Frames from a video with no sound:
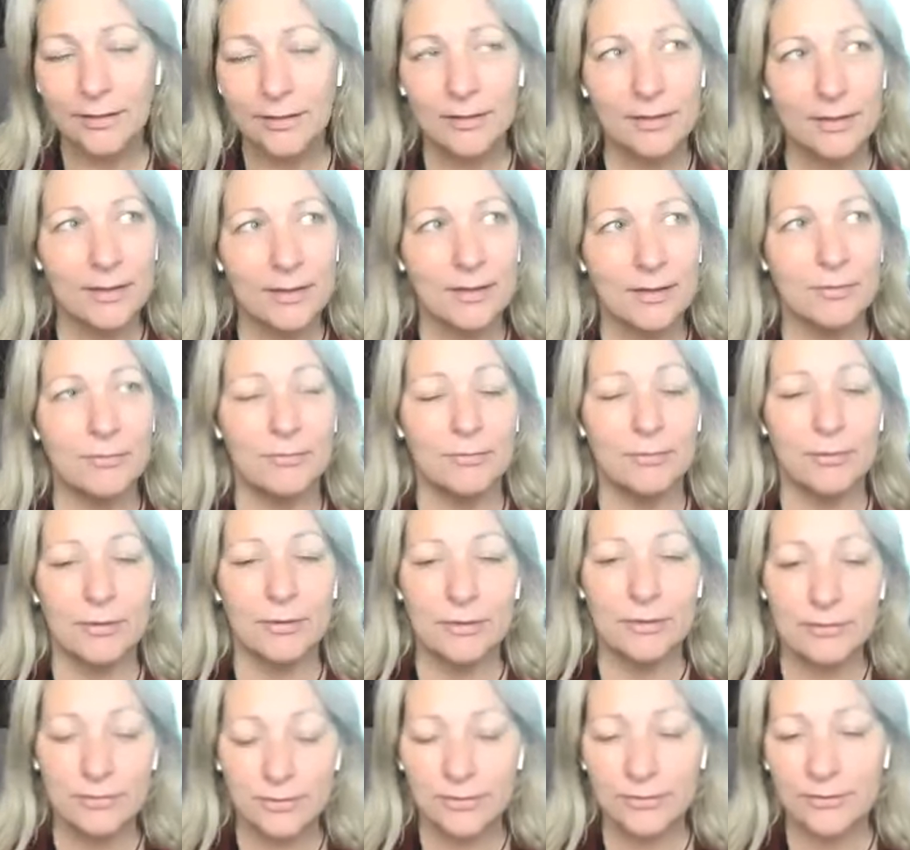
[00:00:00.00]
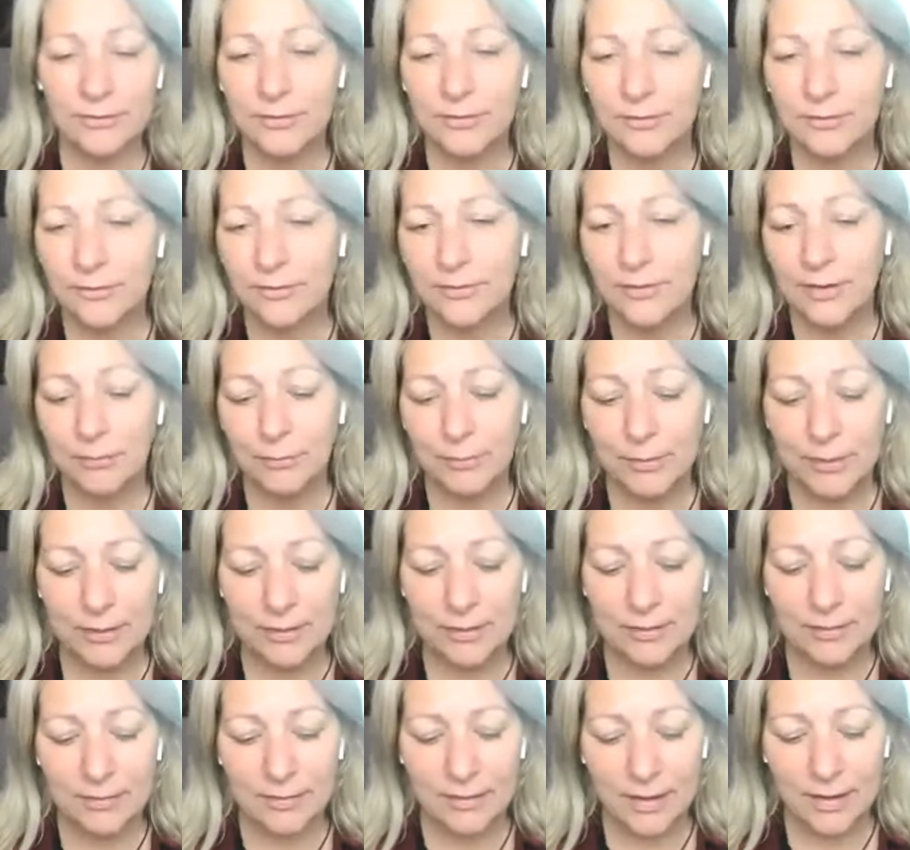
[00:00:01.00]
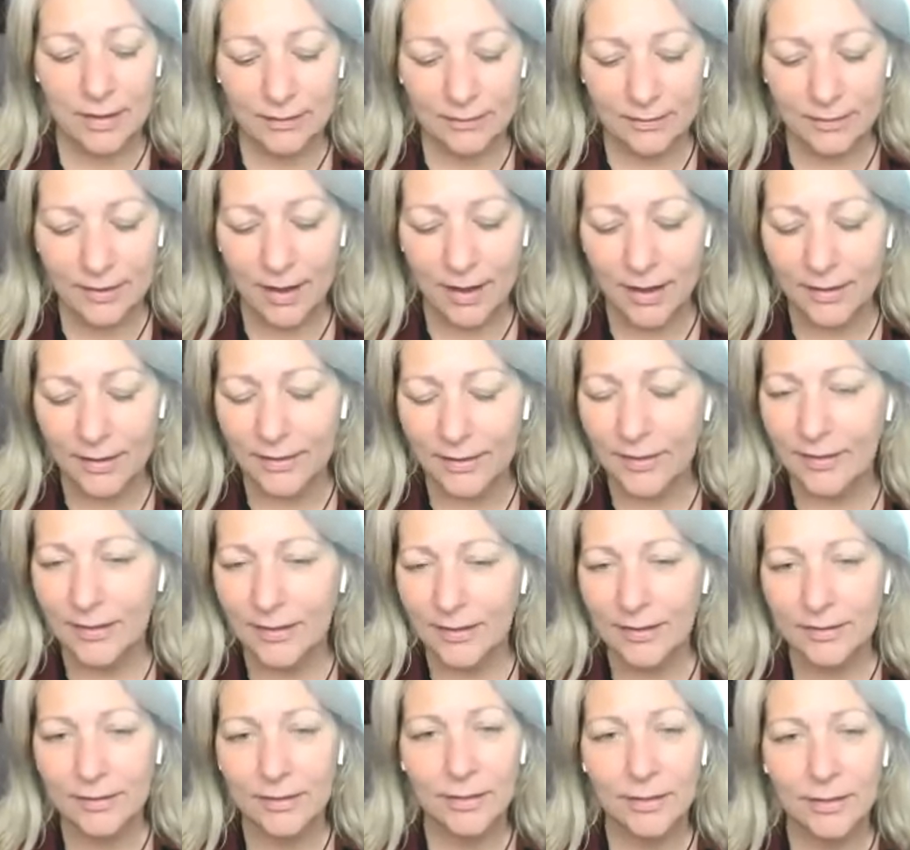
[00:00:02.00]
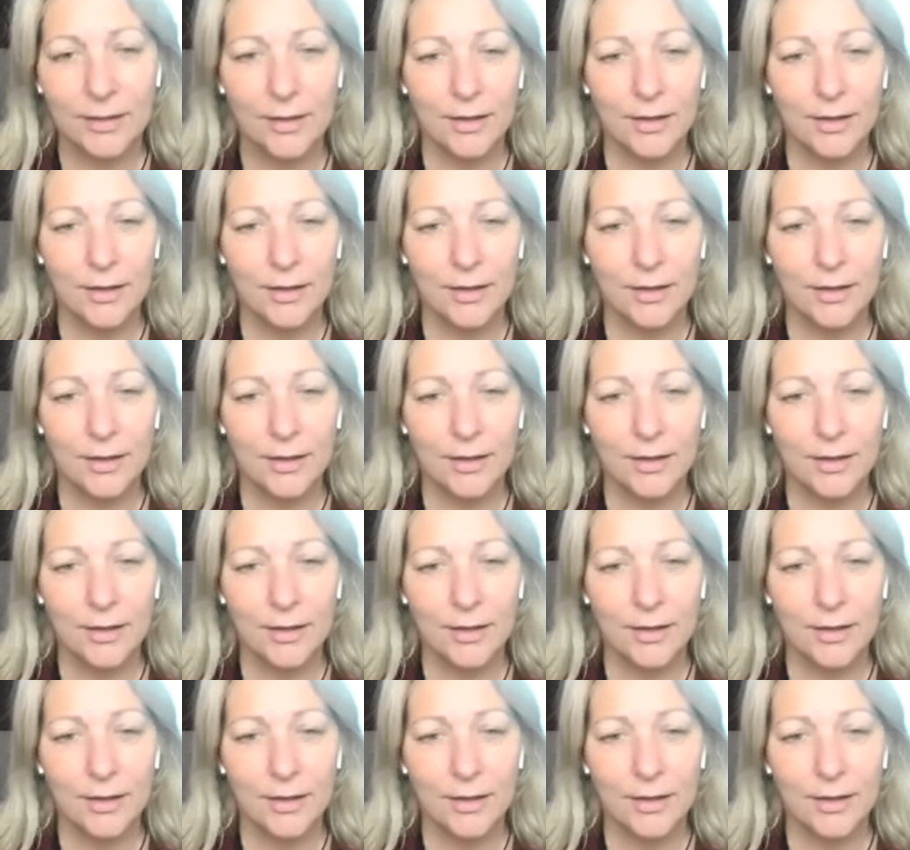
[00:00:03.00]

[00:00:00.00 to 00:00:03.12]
the resistance that we get caught in,